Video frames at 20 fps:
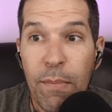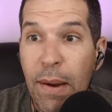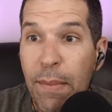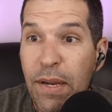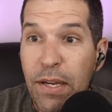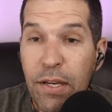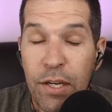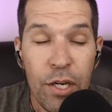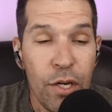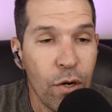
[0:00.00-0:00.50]

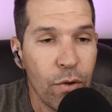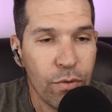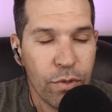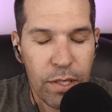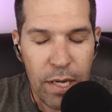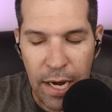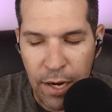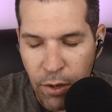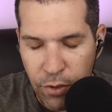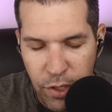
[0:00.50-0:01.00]
Maybe,
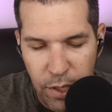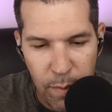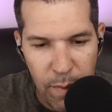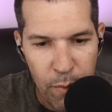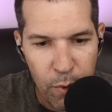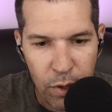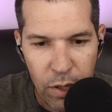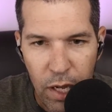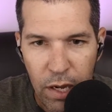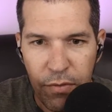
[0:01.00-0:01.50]
I know some
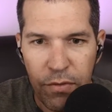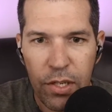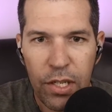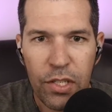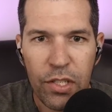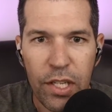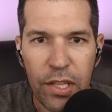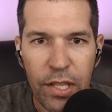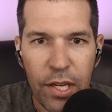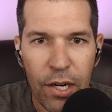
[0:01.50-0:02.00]
people love to
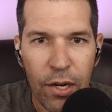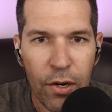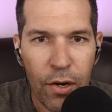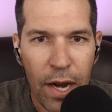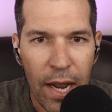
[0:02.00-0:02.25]
sit there,